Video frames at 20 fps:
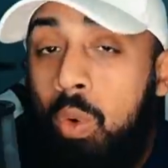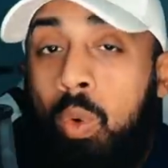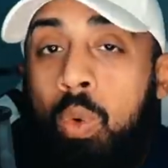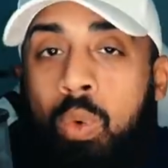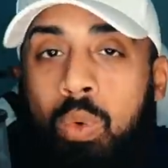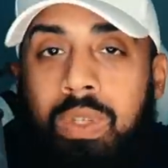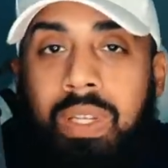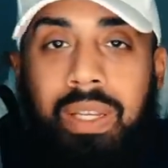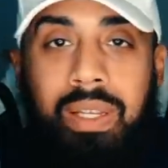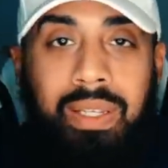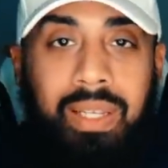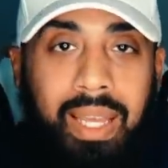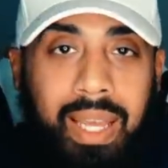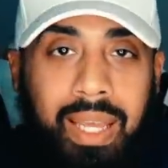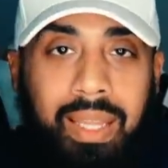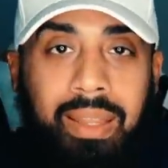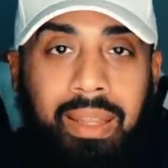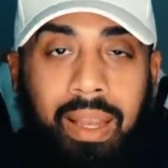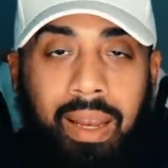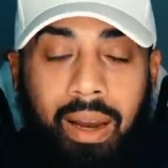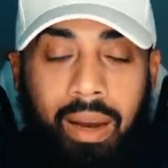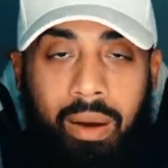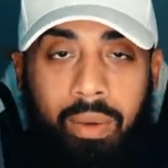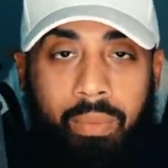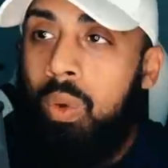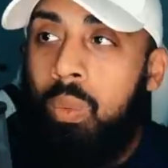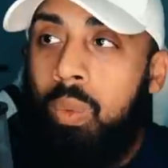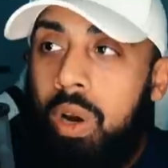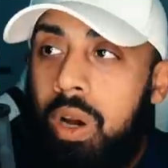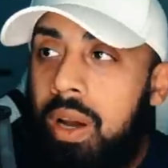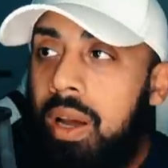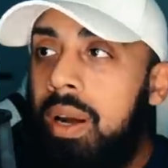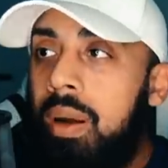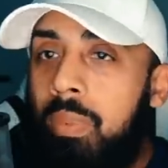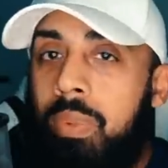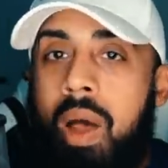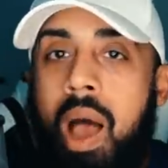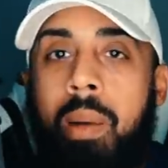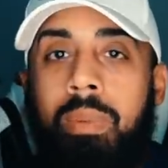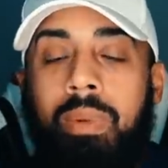oozes in there, we're gonna
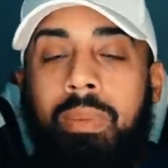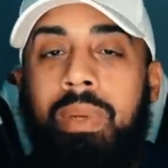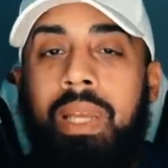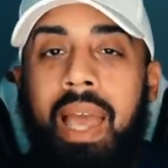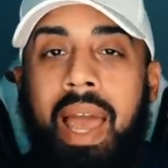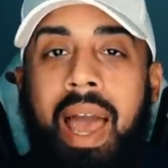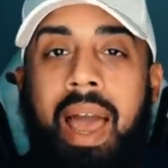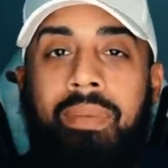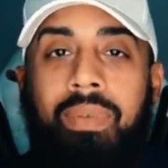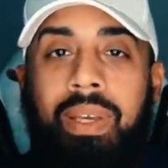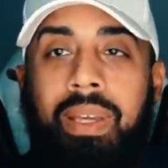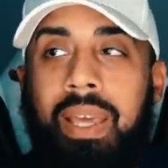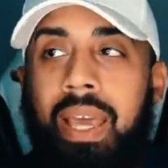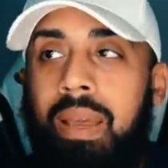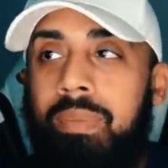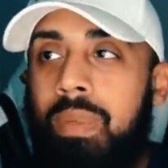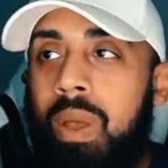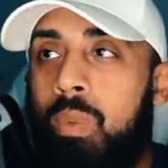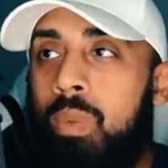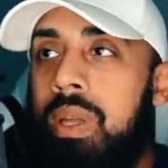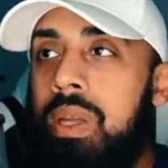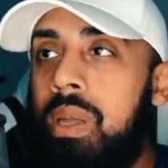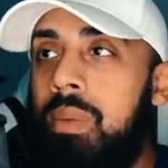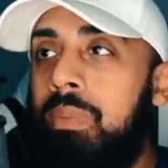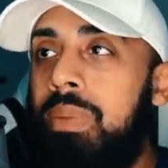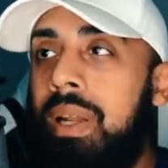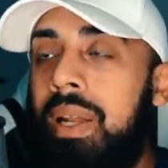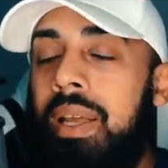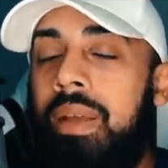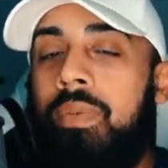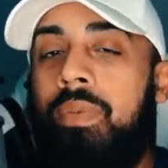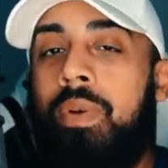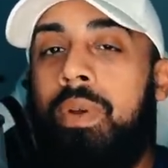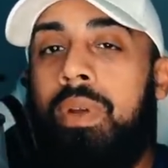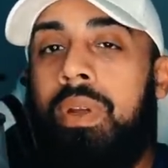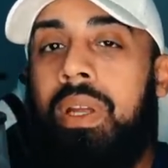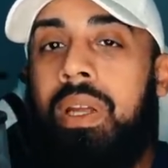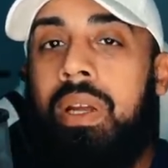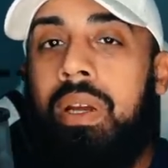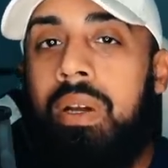probably have a game that we can play for
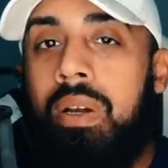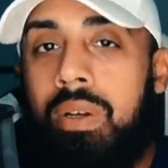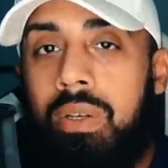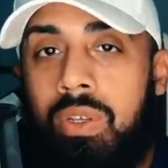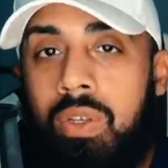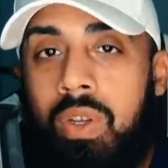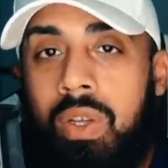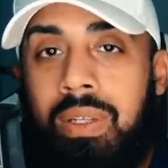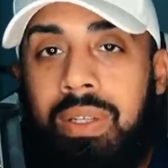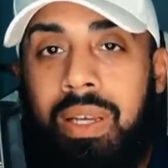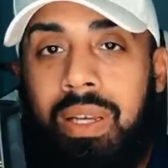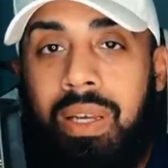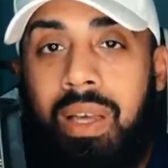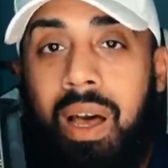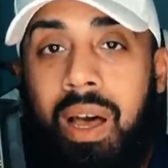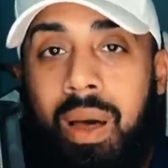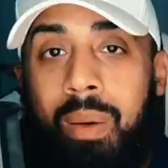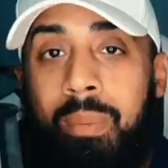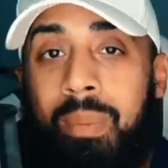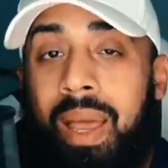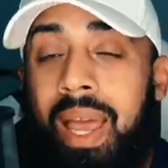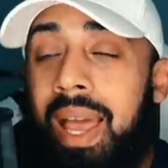years to come.